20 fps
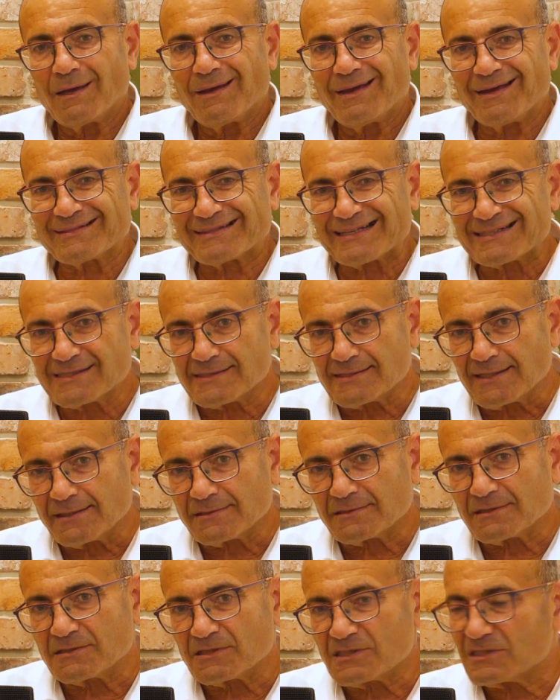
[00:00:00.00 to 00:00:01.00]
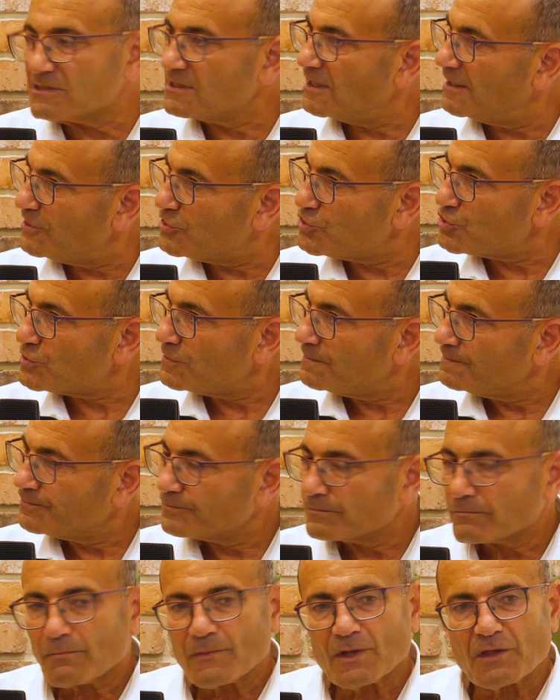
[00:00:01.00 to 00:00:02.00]
At a certain stage,
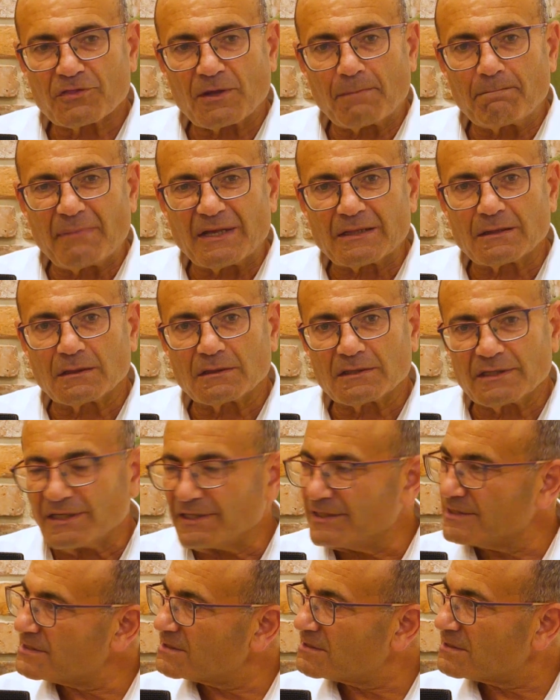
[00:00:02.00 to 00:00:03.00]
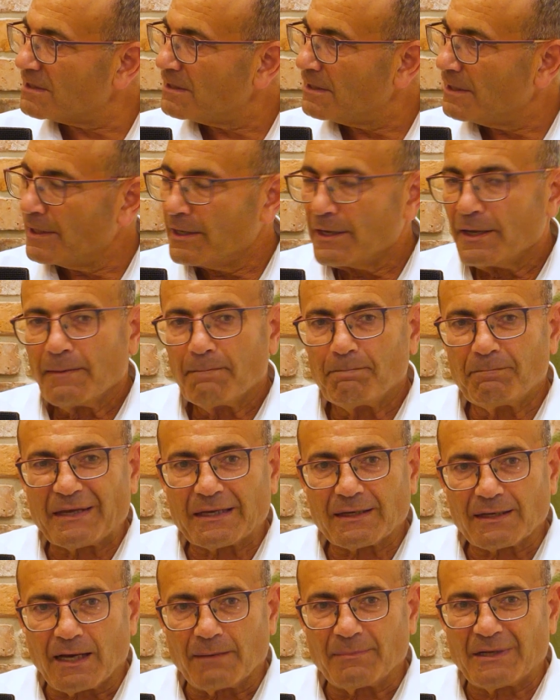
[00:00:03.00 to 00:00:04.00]
the Middle East
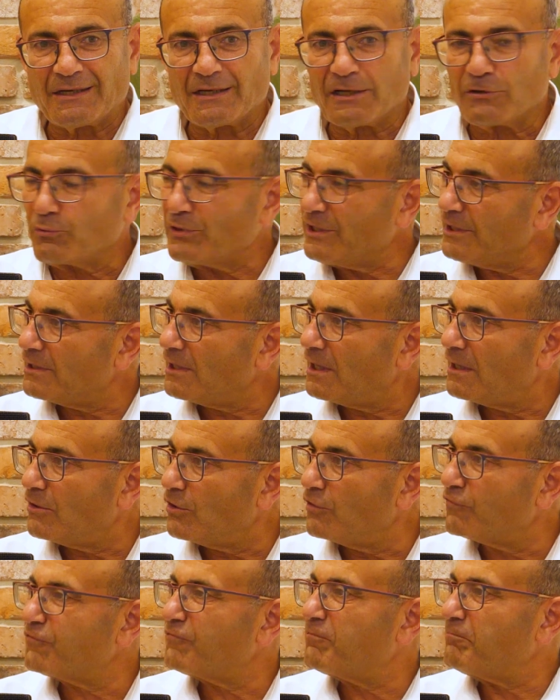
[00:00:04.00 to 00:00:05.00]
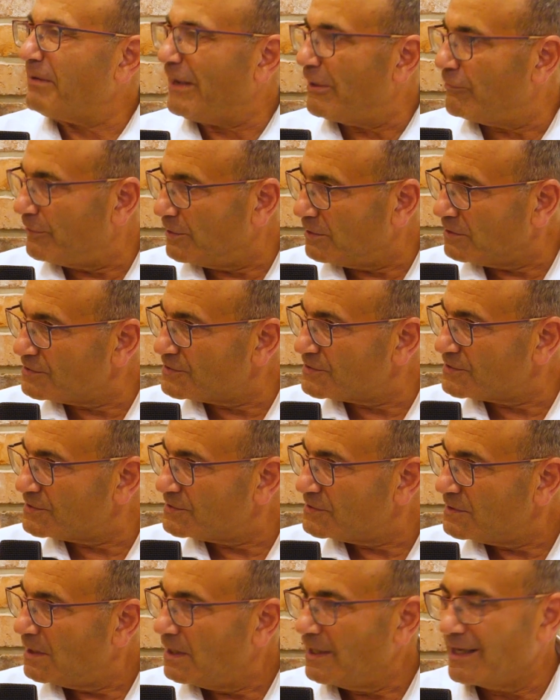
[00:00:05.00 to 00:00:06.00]
become an arena of
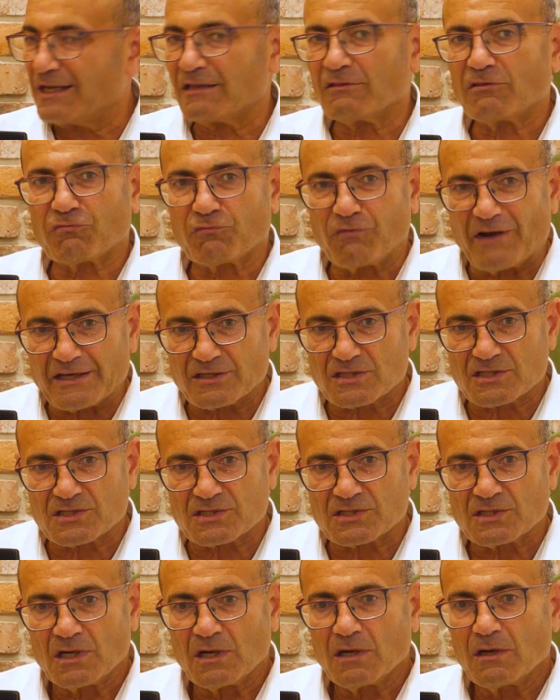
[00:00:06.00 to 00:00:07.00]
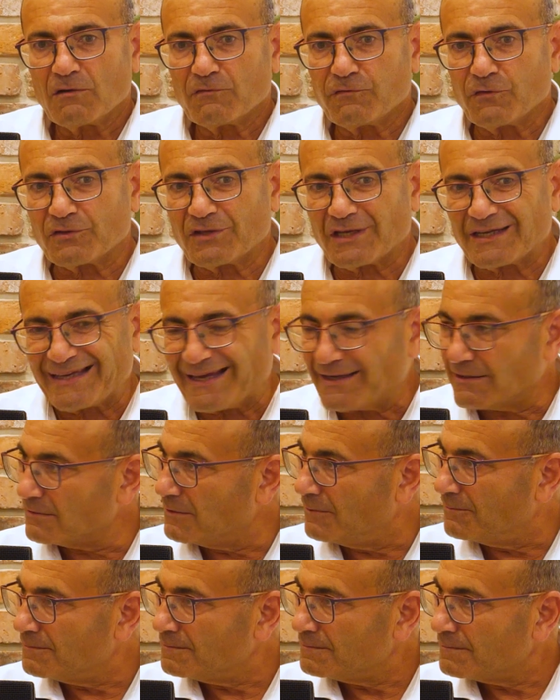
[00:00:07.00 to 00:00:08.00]
perils and threats for the
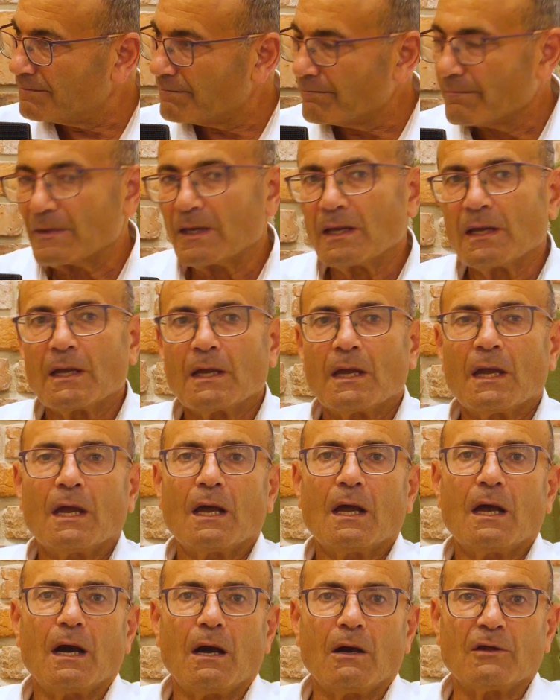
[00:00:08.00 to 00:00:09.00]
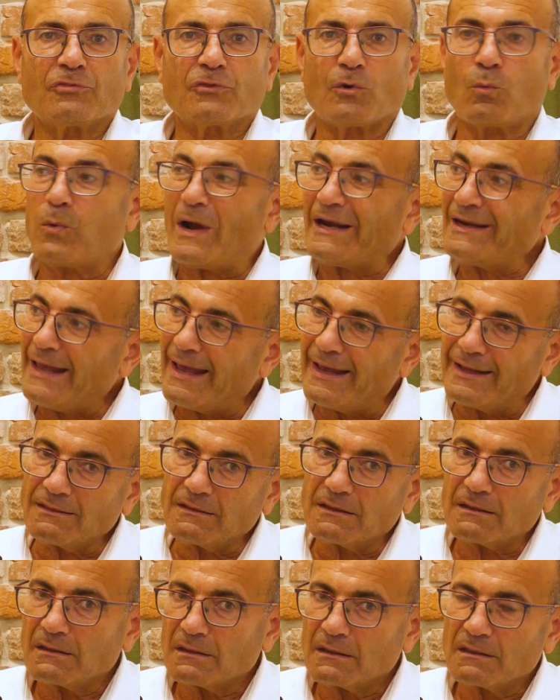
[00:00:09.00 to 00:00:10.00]
kingdom. On the one
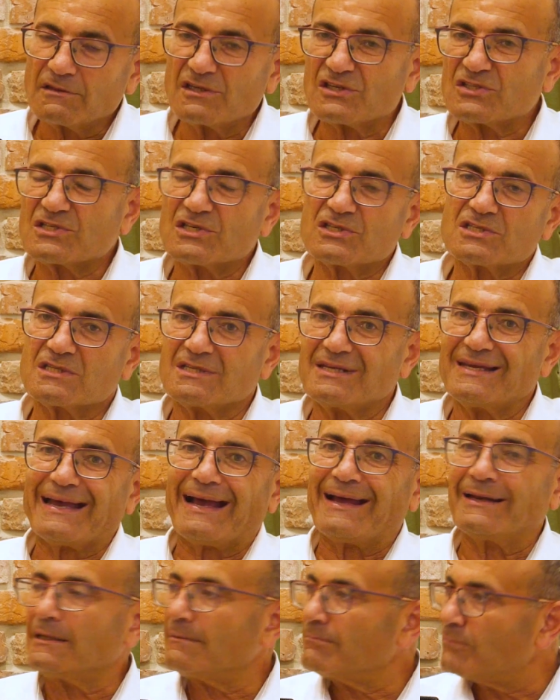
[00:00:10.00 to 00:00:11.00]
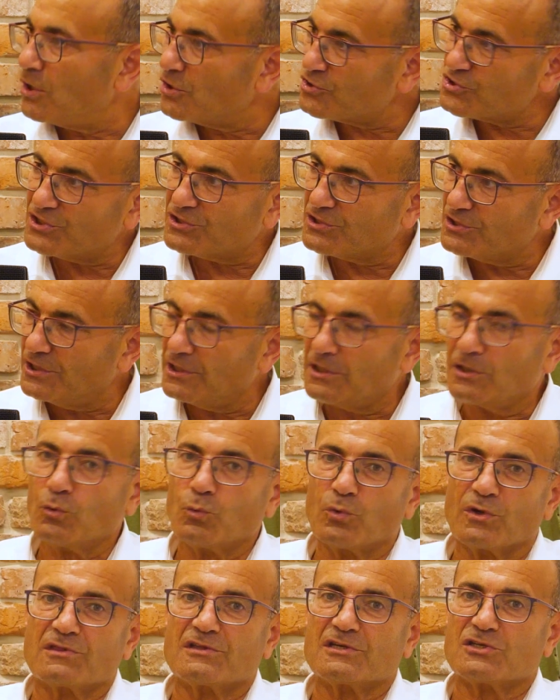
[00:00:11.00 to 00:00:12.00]
hand, this is the animosity
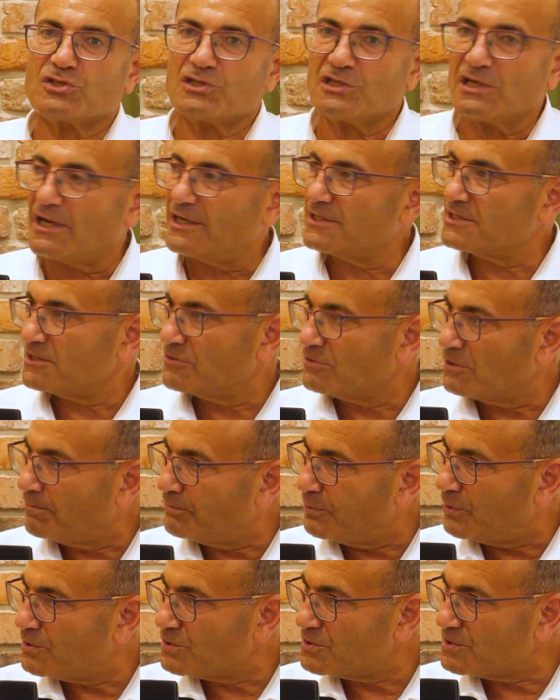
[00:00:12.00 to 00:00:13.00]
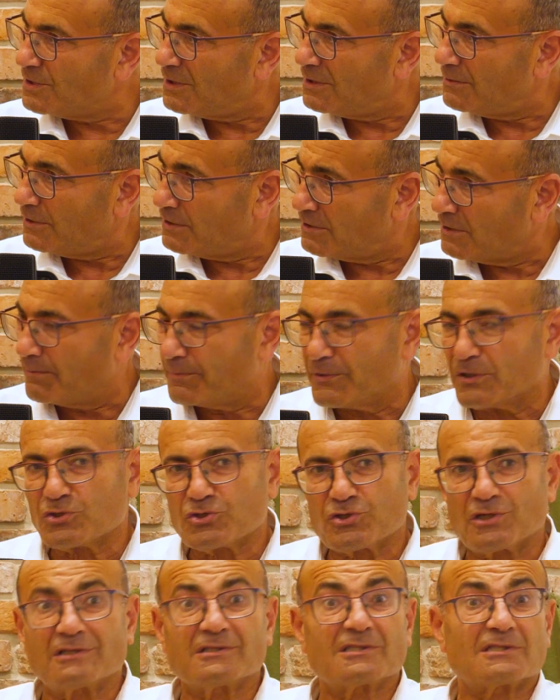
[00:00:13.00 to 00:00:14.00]
with the Shiites and the
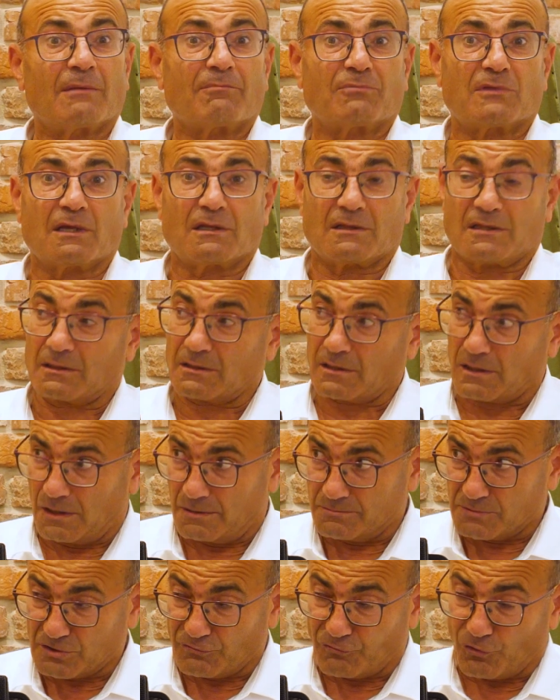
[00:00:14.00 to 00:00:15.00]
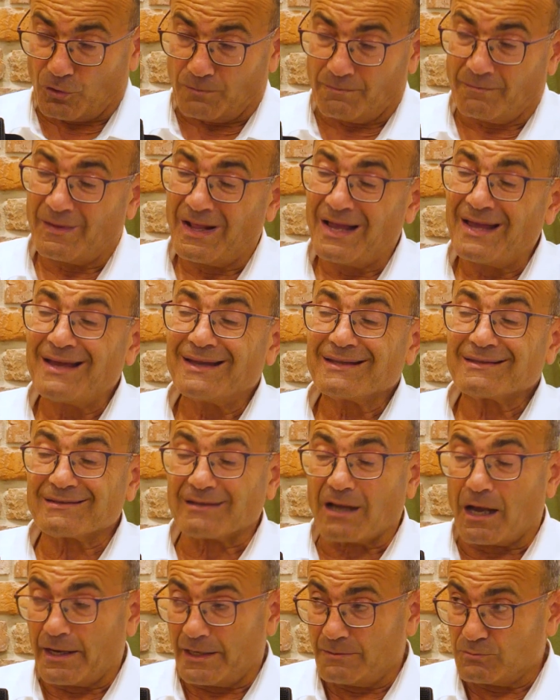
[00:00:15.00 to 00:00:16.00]
Persians, something that comes from
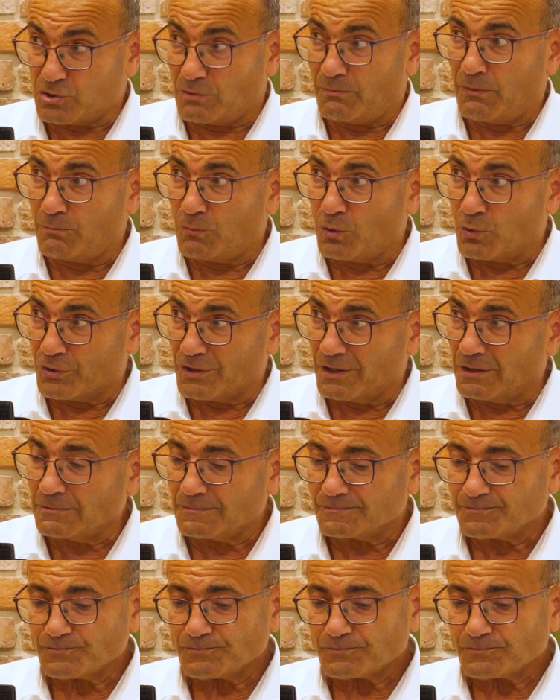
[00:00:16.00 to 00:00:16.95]
times immemorial.